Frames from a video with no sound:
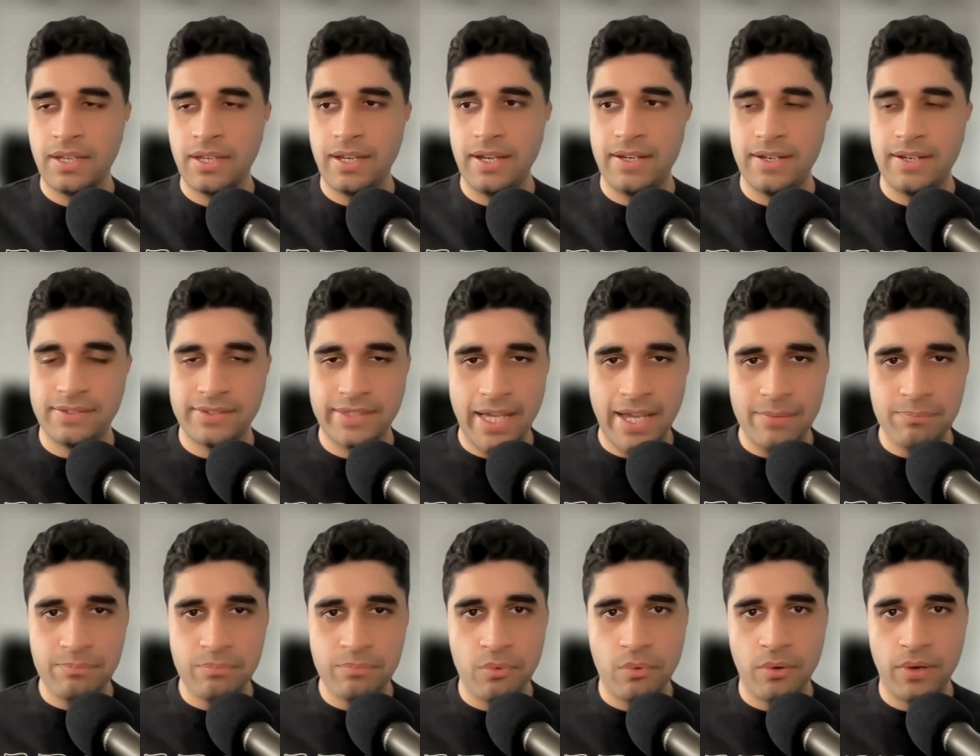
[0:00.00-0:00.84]
And at that
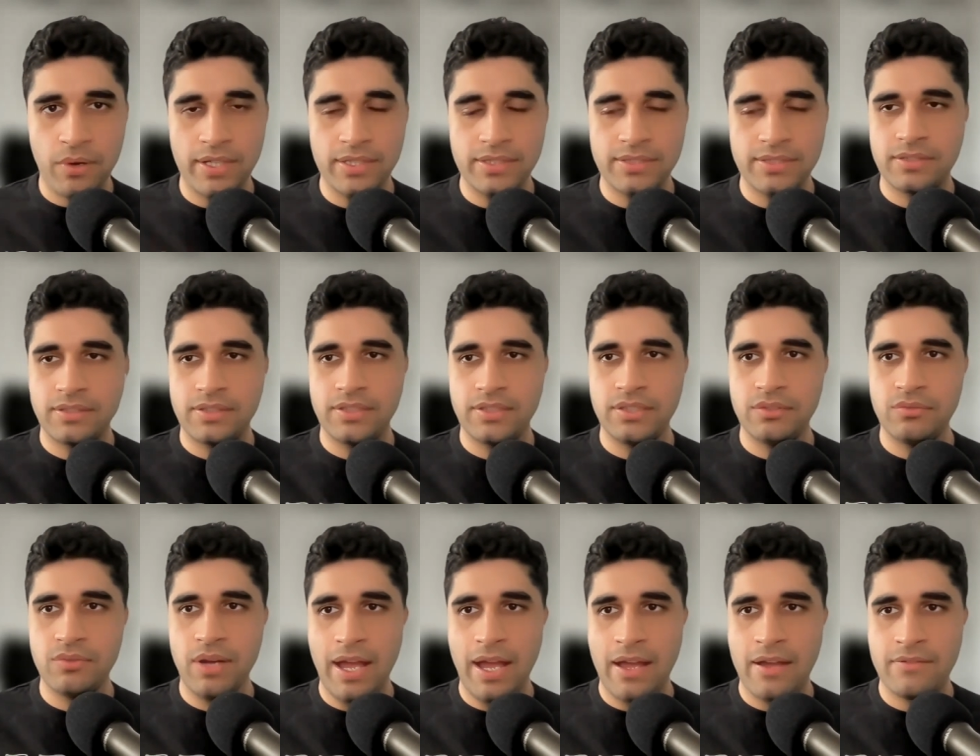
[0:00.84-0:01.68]
point, you
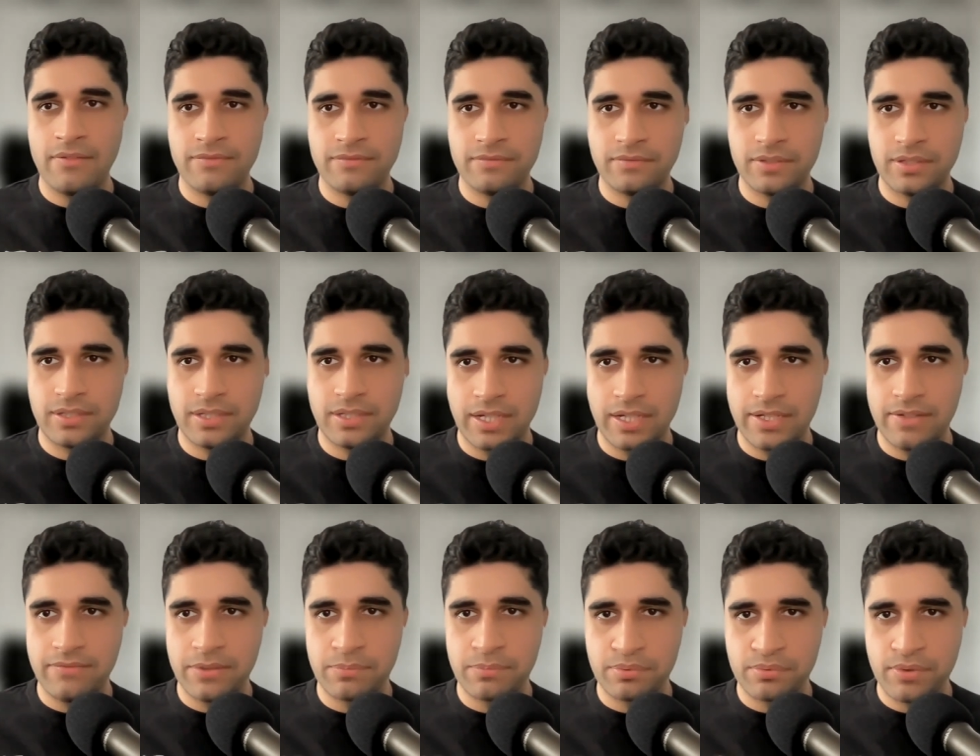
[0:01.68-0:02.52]
have kind of
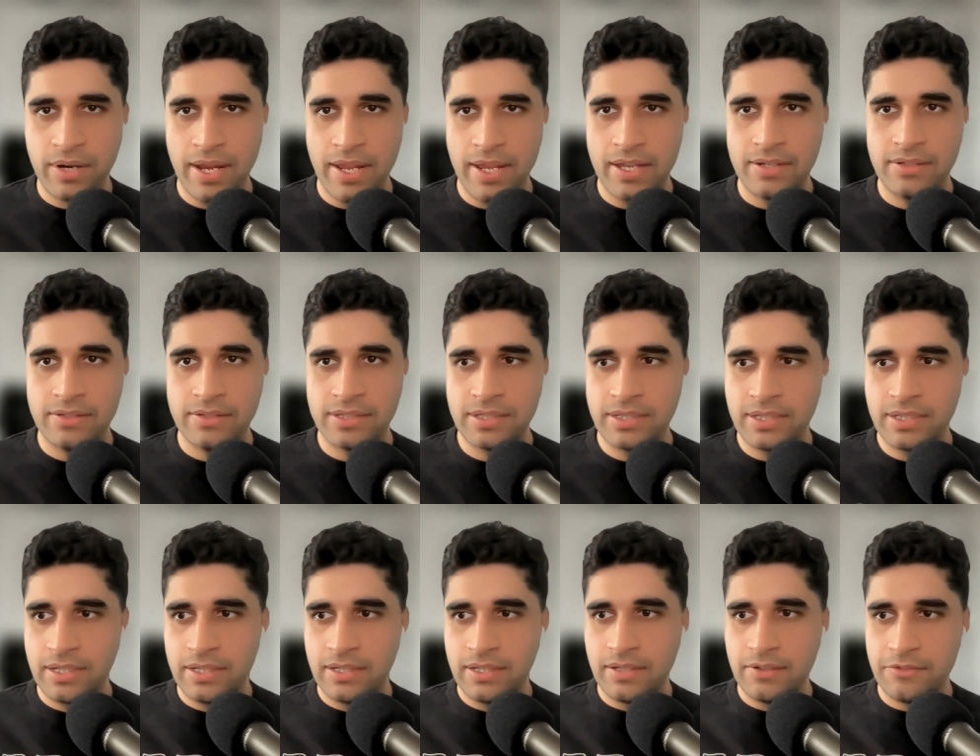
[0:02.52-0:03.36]
a brand
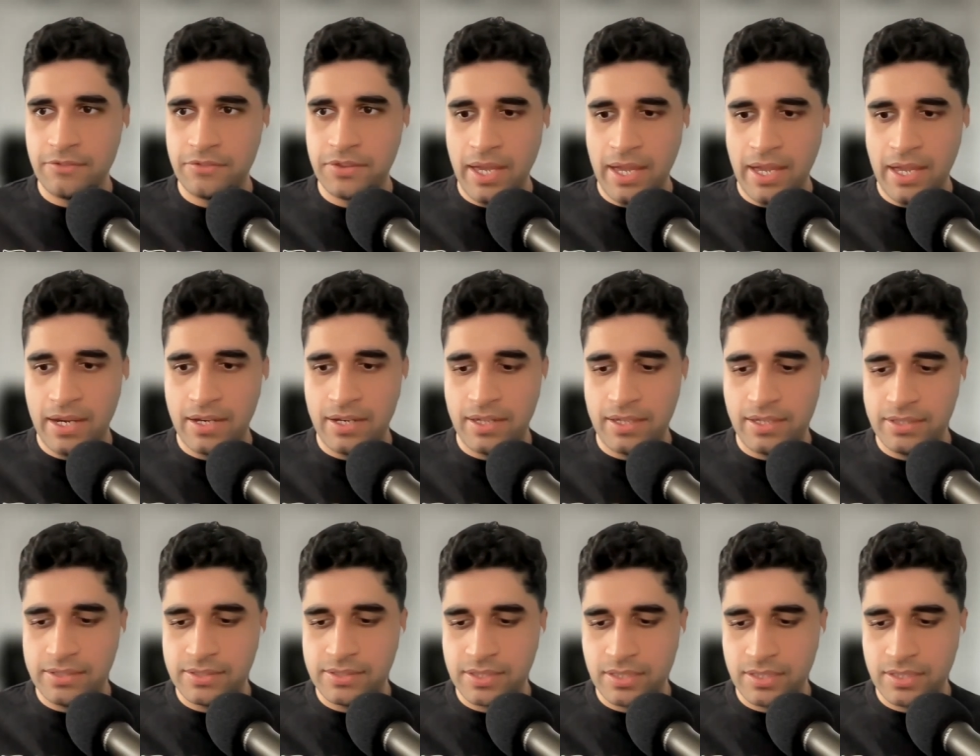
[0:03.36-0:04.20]
that is
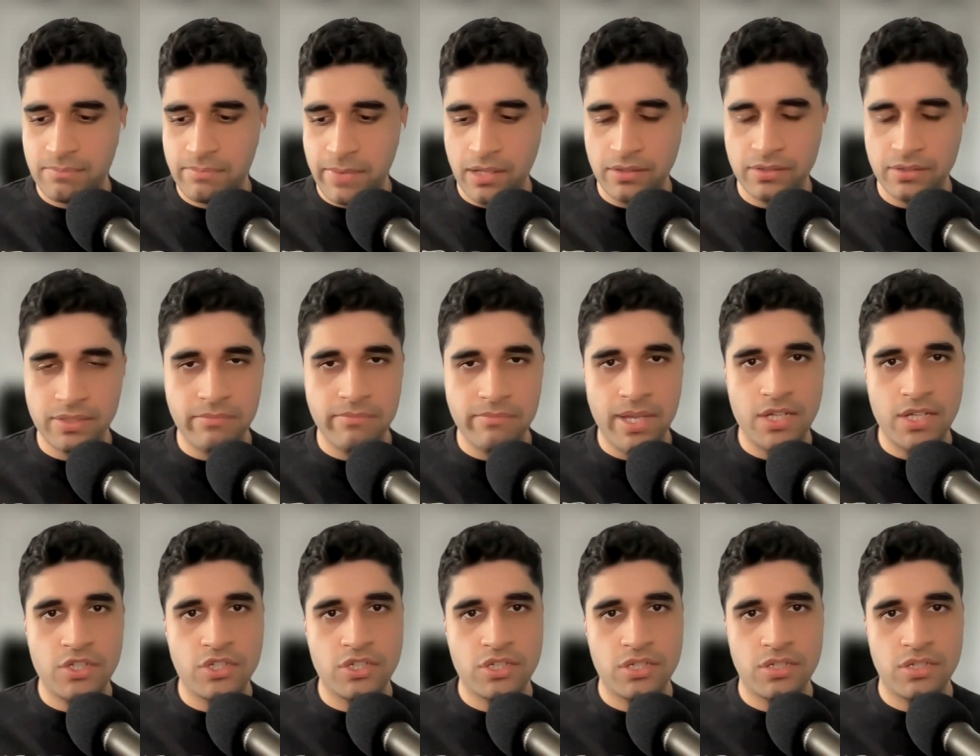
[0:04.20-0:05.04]
an
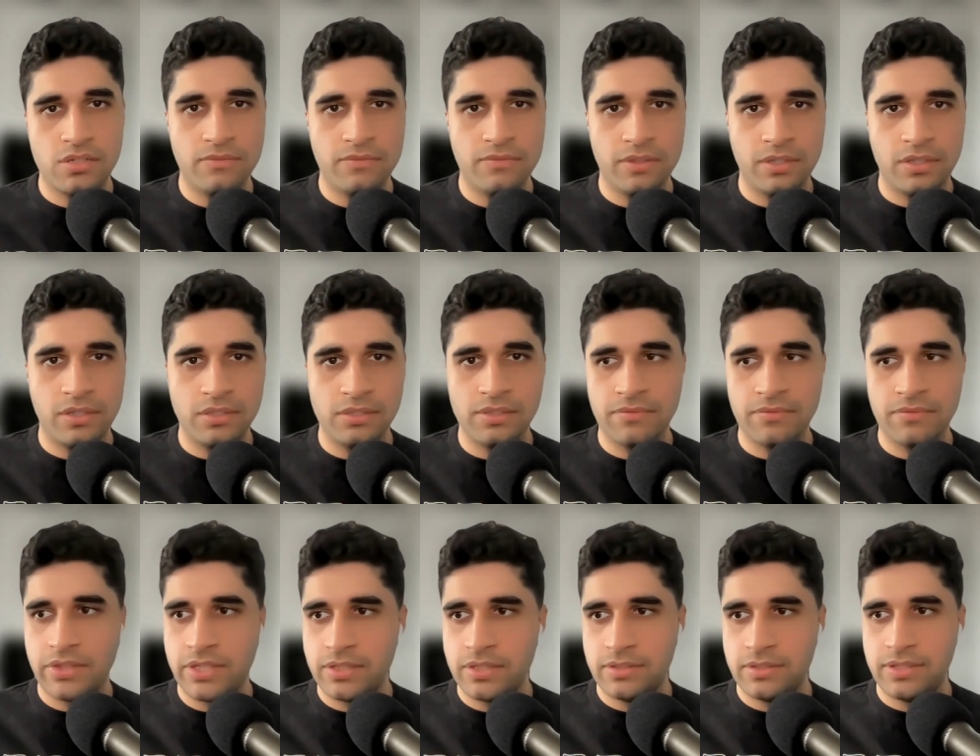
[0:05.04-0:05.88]
amalgamation of all of
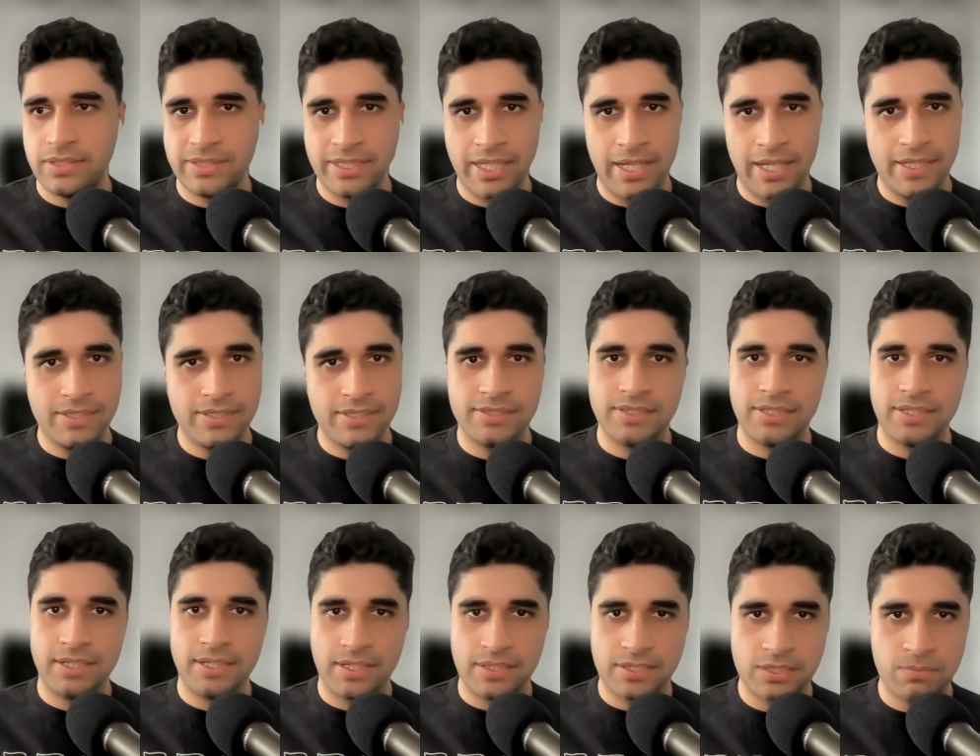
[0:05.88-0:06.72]
the the tests and
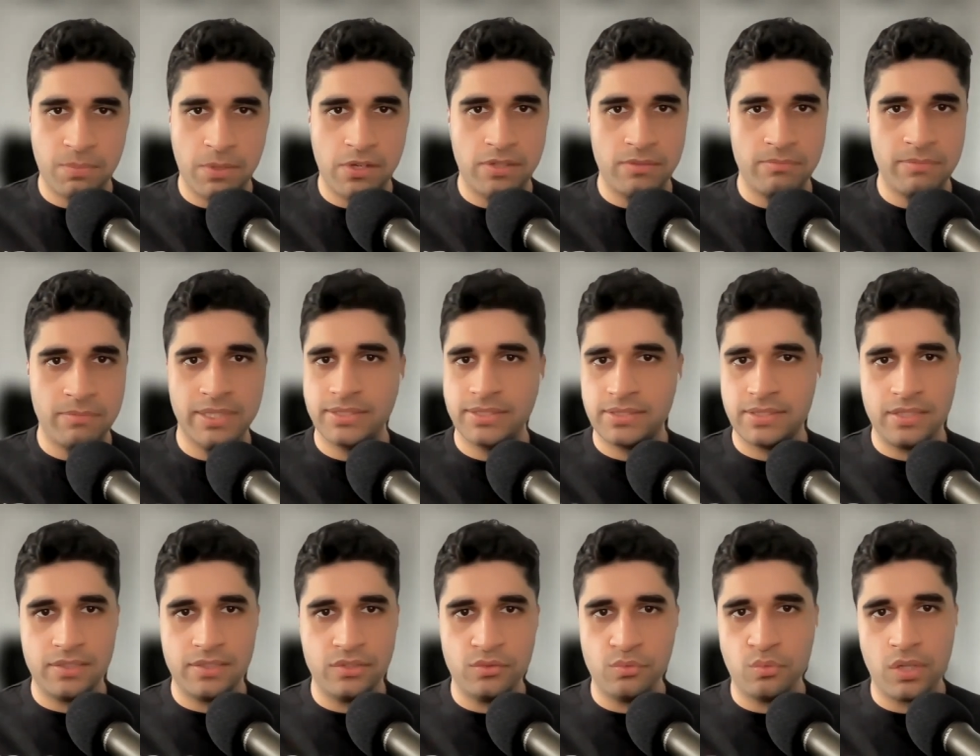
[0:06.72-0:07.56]
experiments that
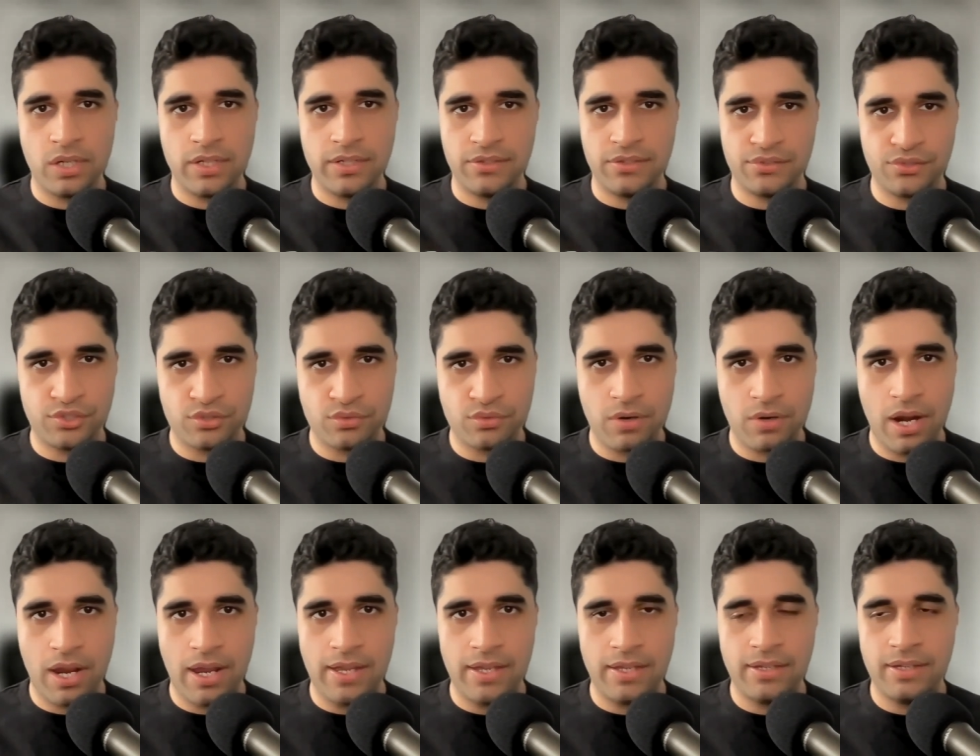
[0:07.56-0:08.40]
you wanted to try